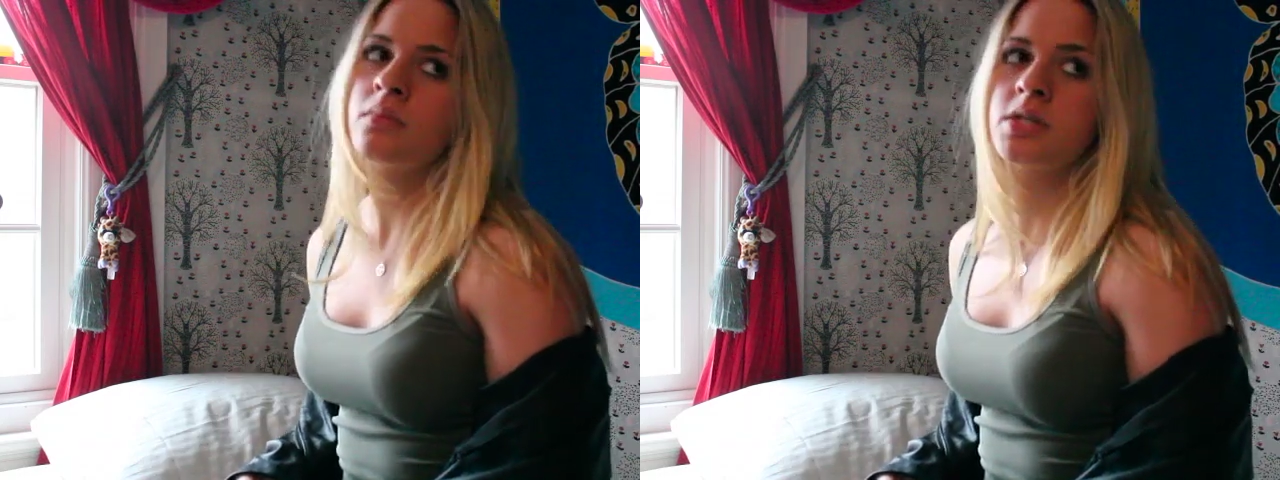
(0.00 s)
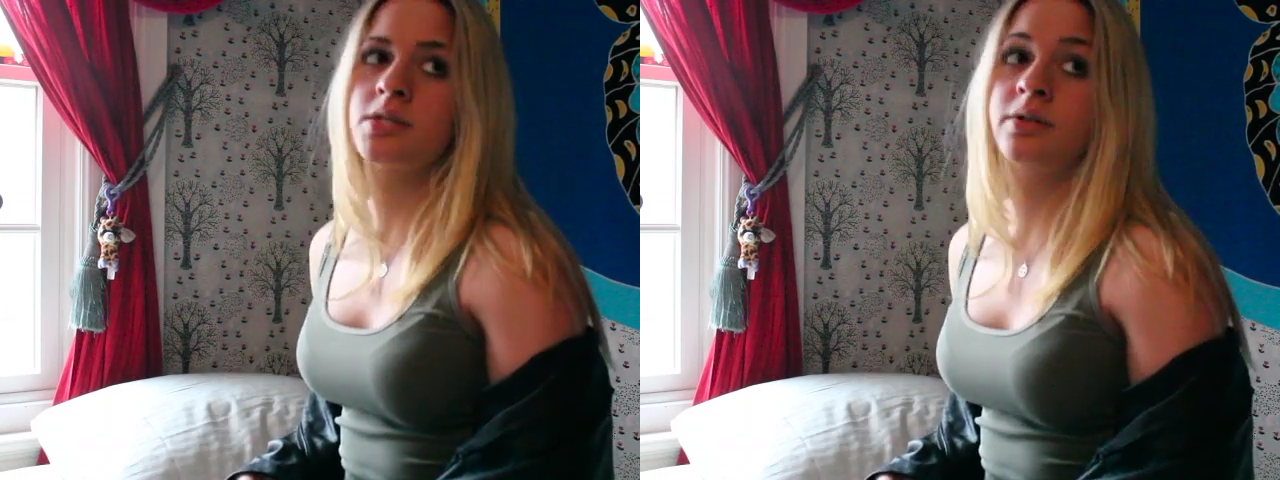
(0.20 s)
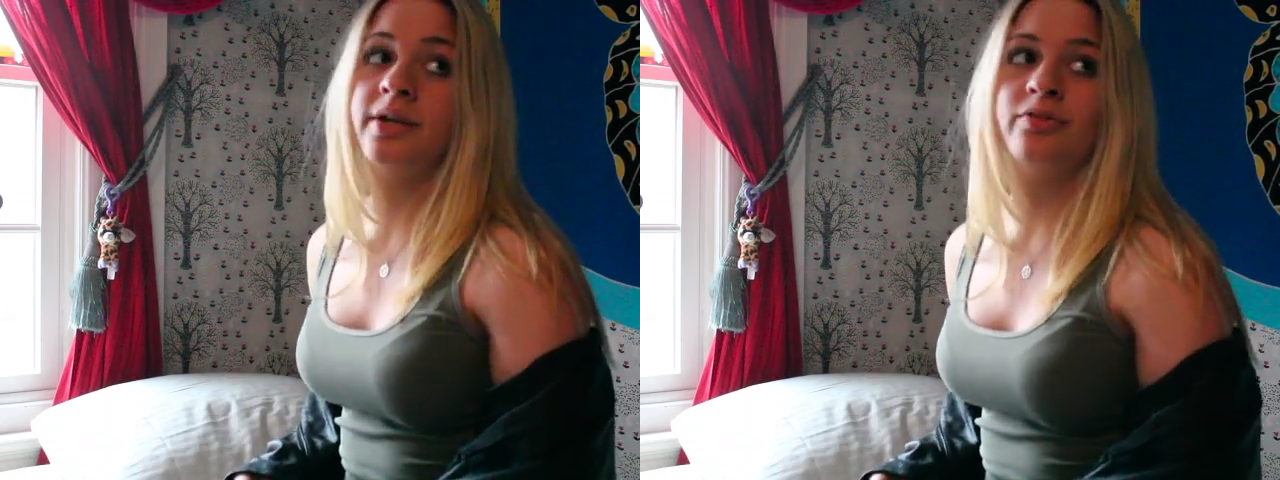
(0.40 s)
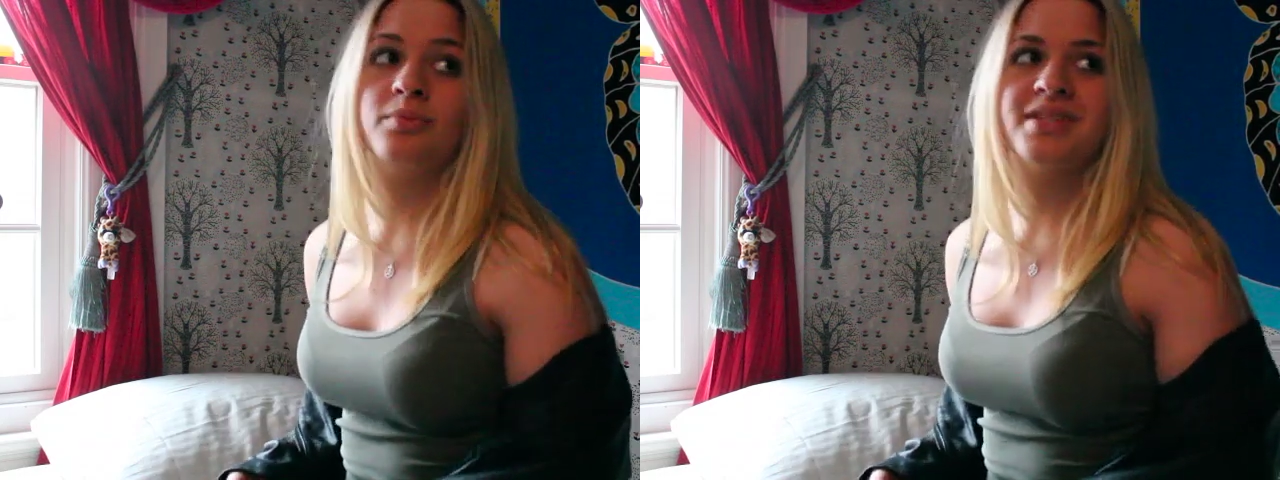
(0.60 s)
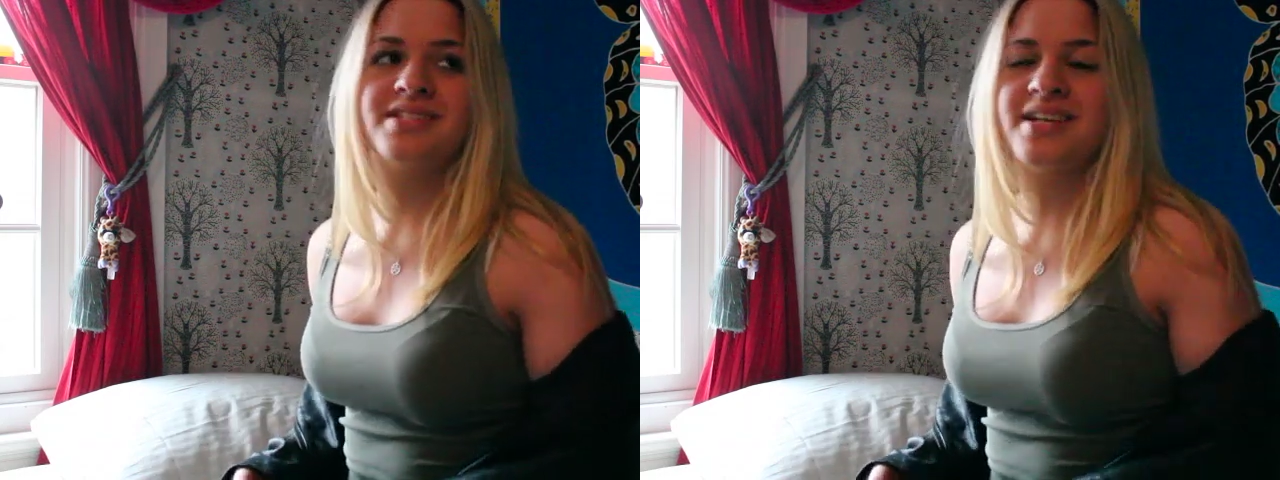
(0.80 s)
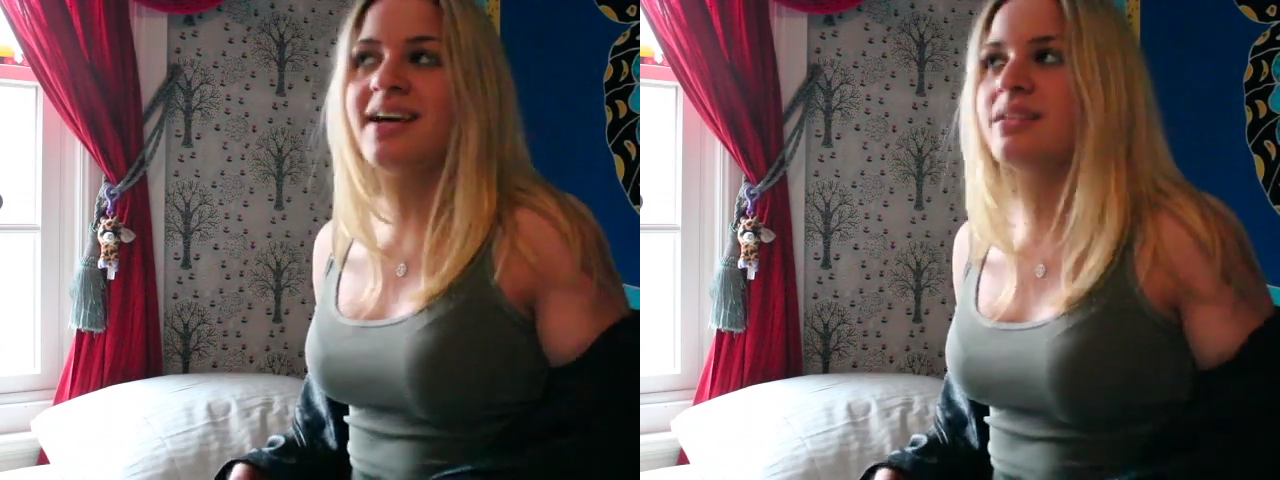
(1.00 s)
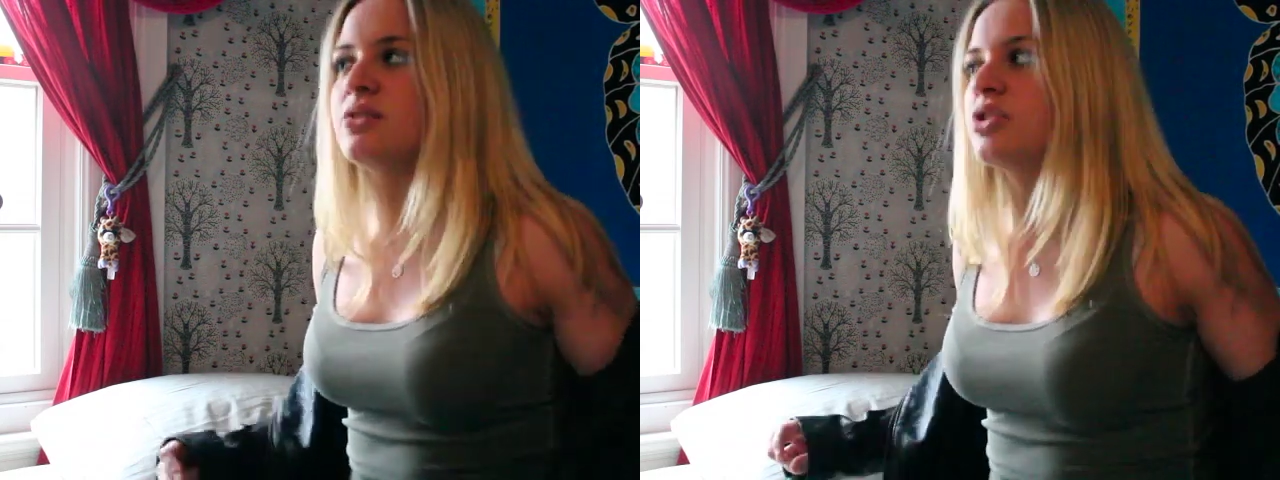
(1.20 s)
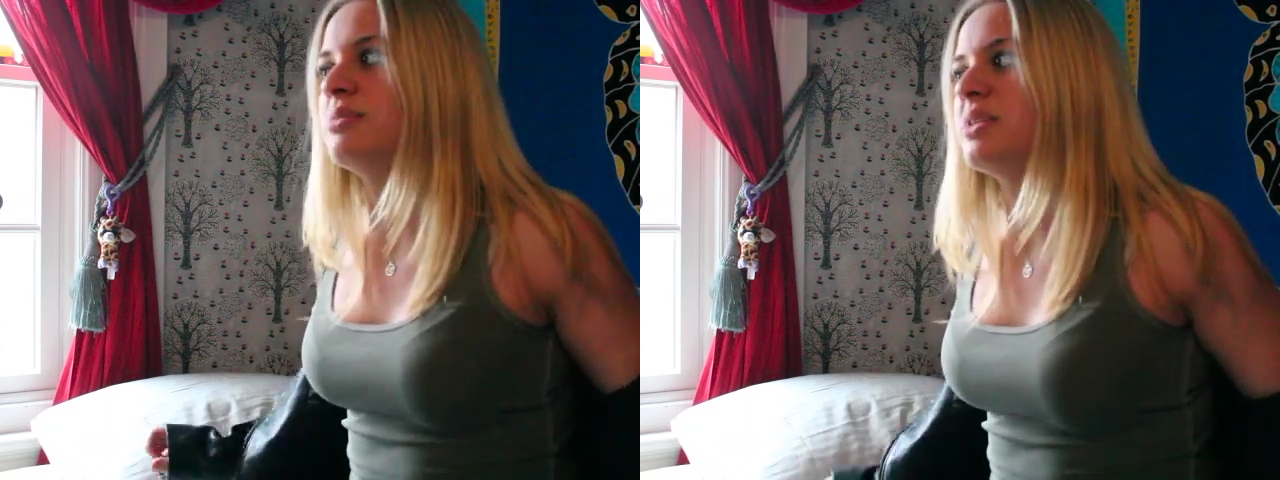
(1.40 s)
Still giving me the silent
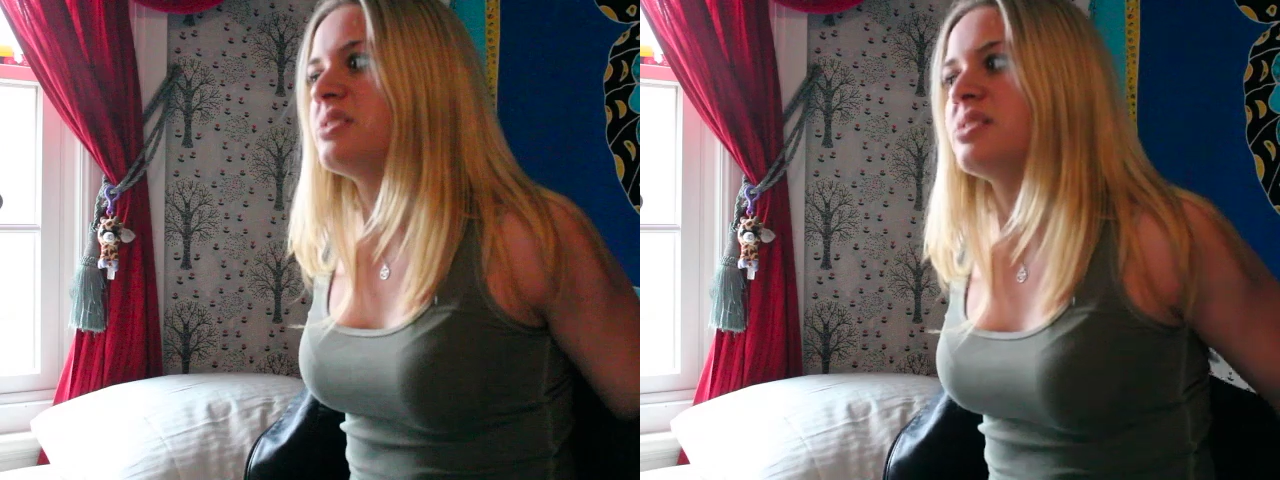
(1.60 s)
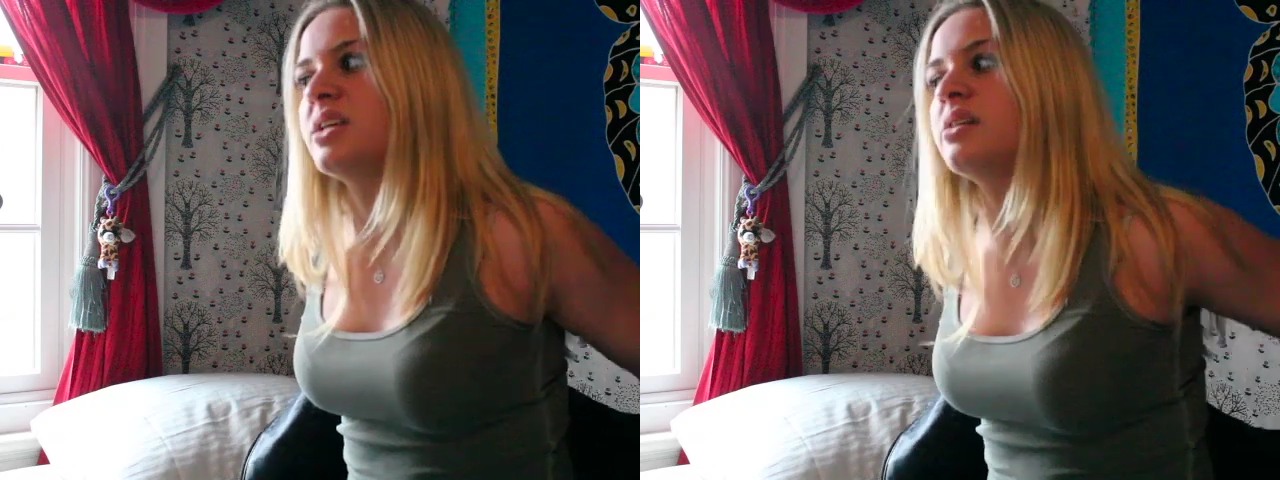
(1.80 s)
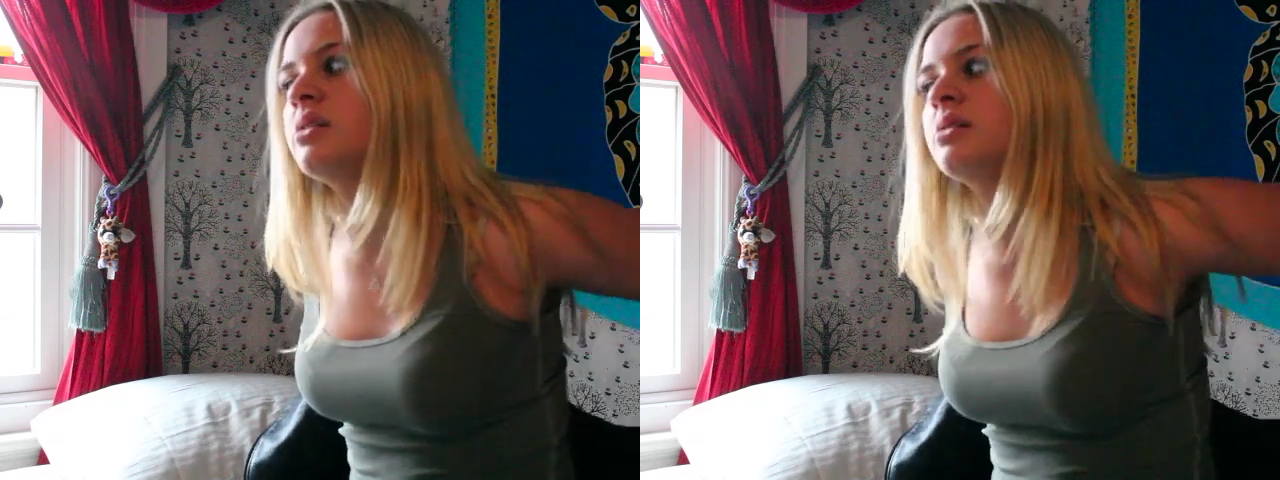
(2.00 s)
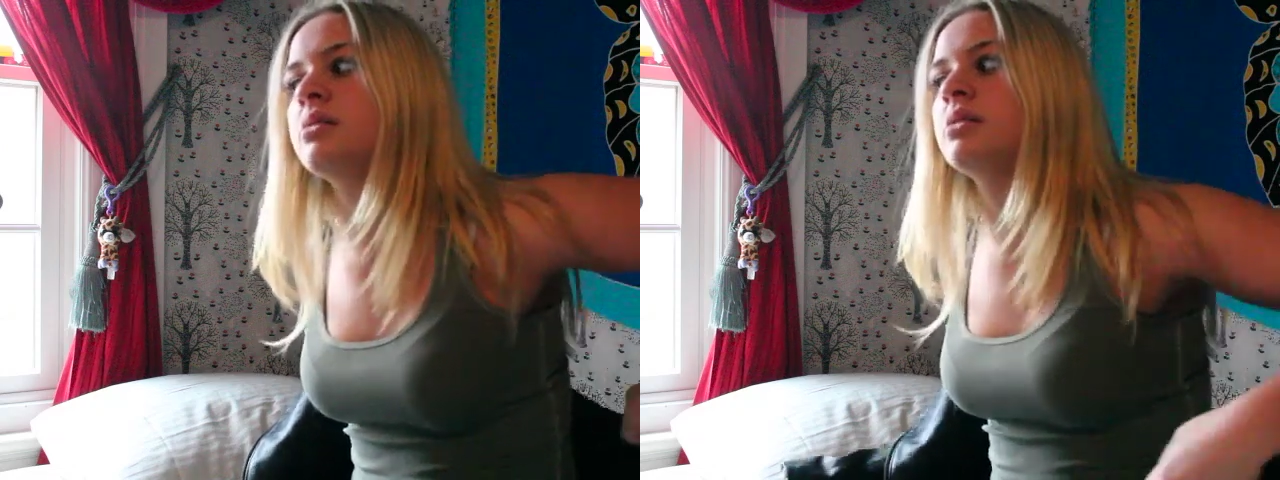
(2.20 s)
treatment, I see.